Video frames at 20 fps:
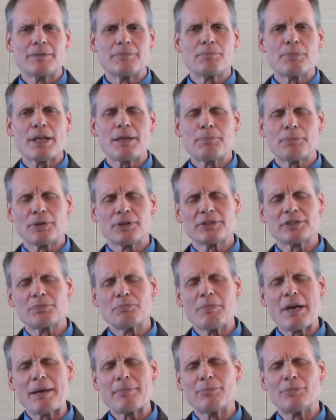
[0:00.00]
people's
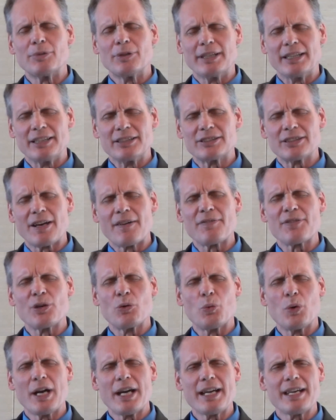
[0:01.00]
memories of the
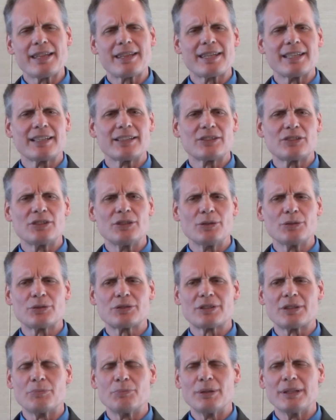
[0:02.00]
way things
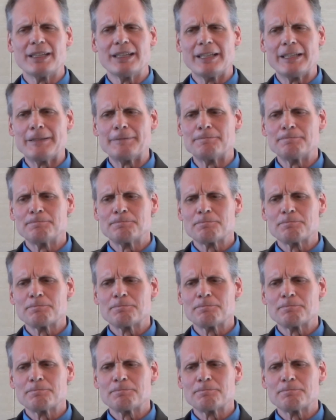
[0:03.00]
used to be